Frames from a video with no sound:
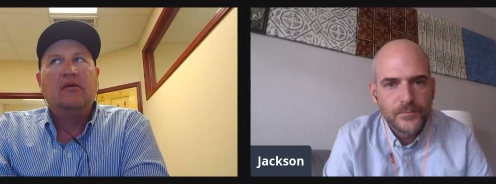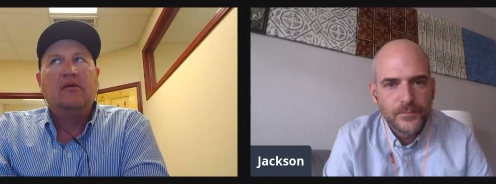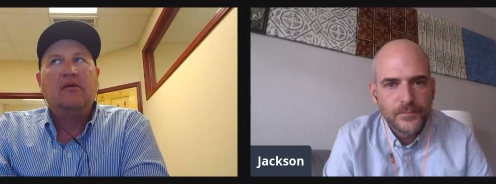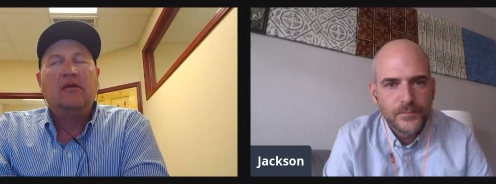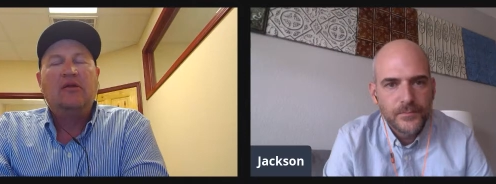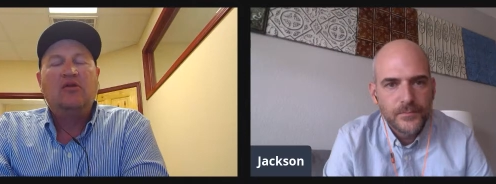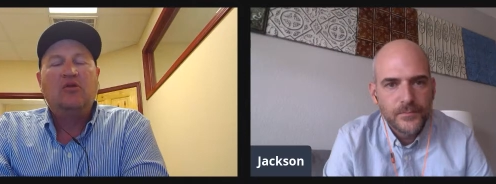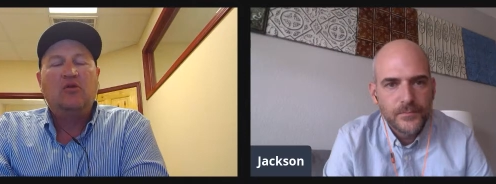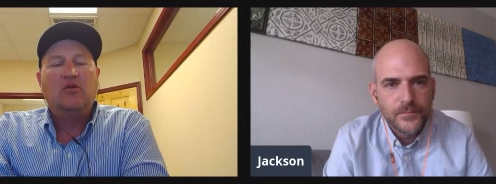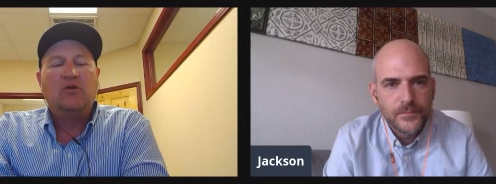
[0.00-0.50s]

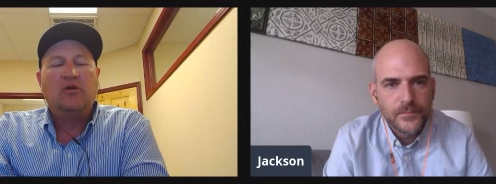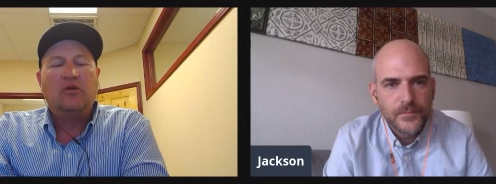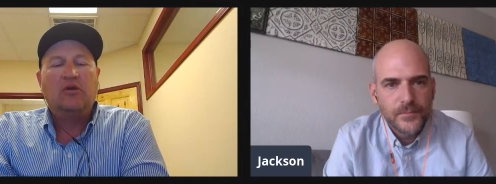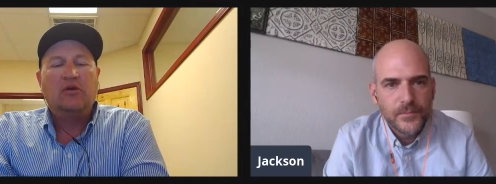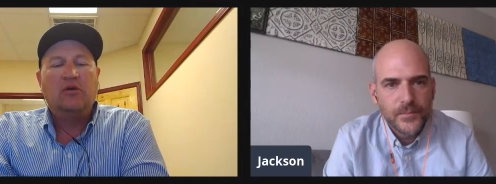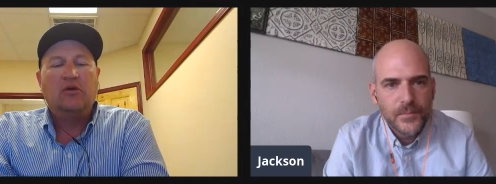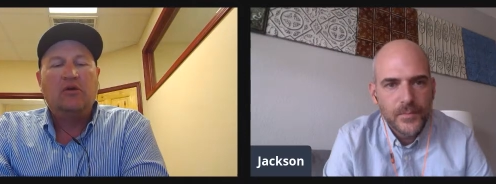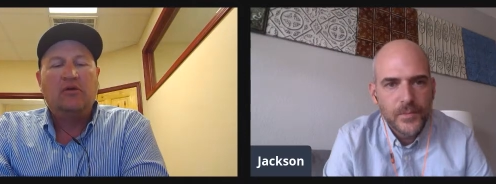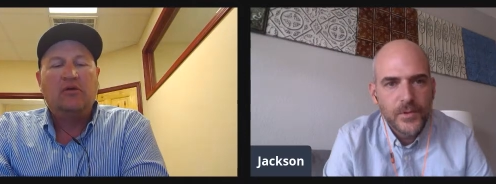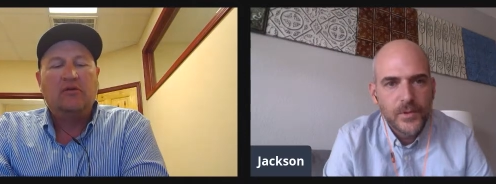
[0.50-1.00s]
Speaker 1: in
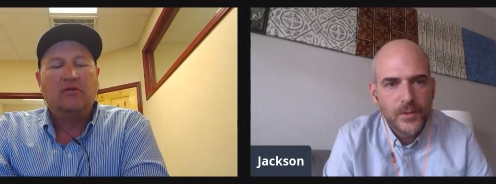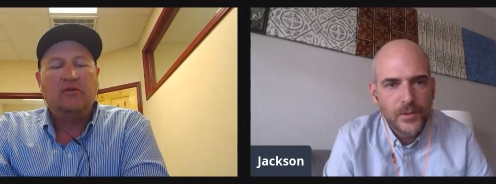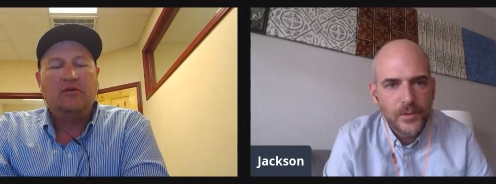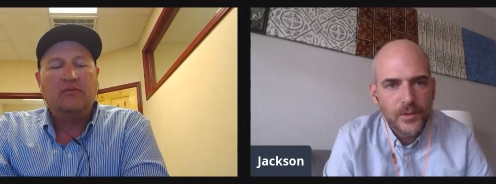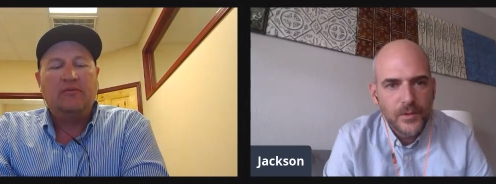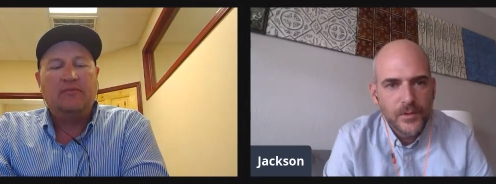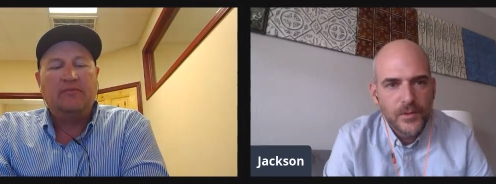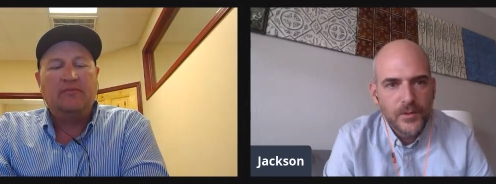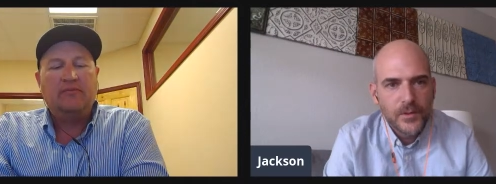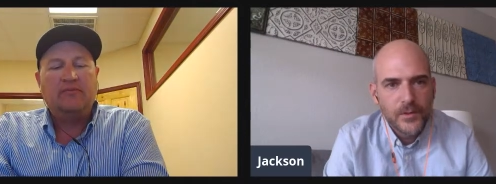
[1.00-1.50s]
your
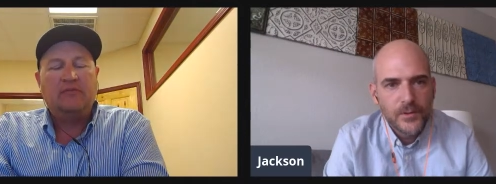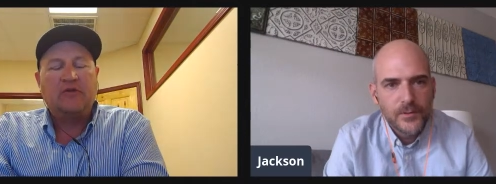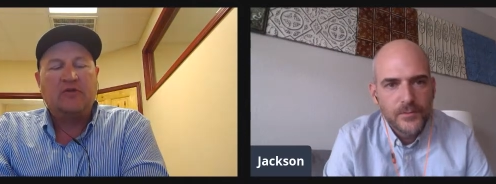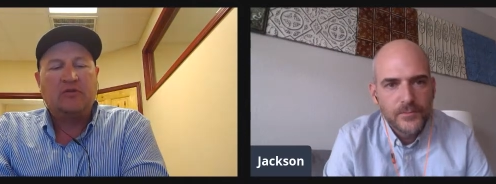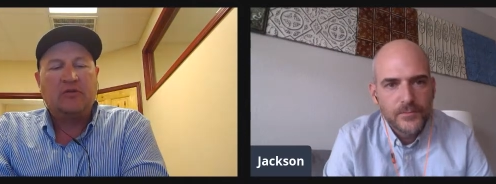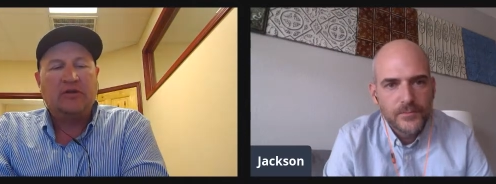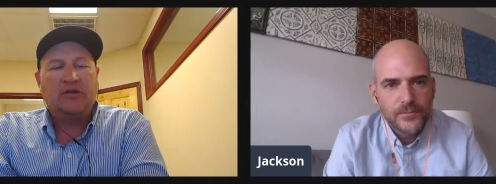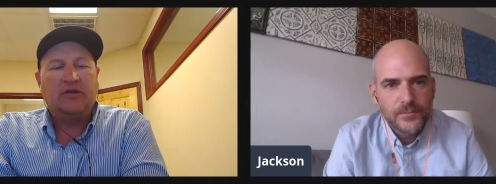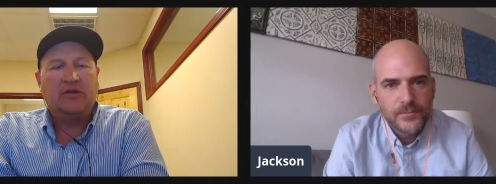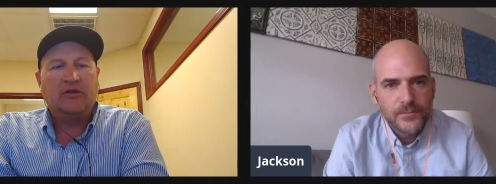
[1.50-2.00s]

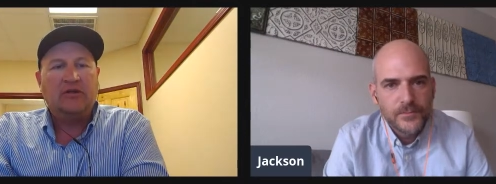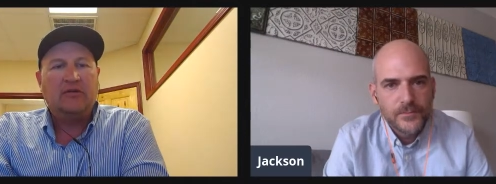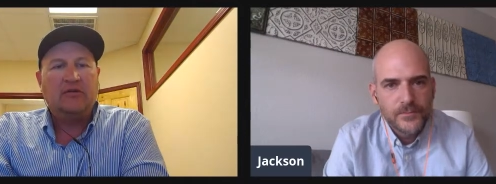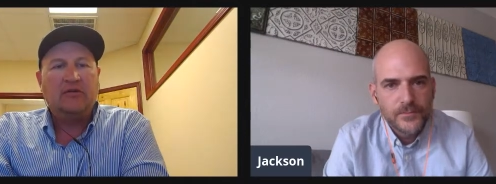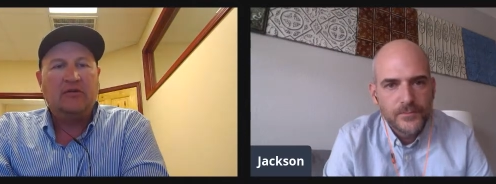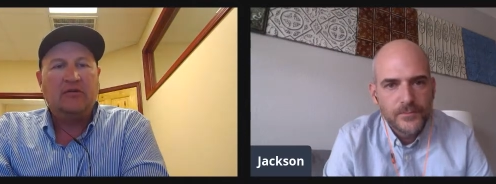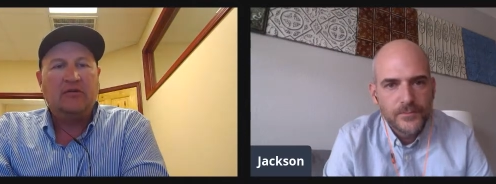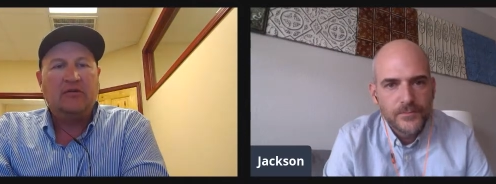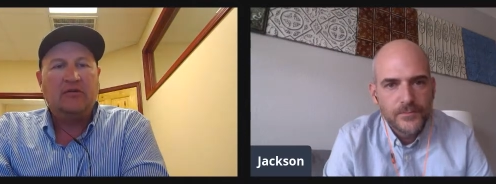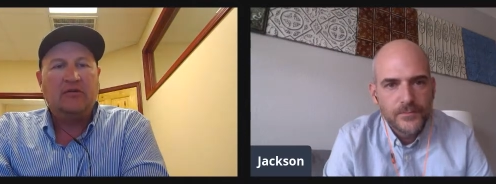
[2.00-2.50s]
career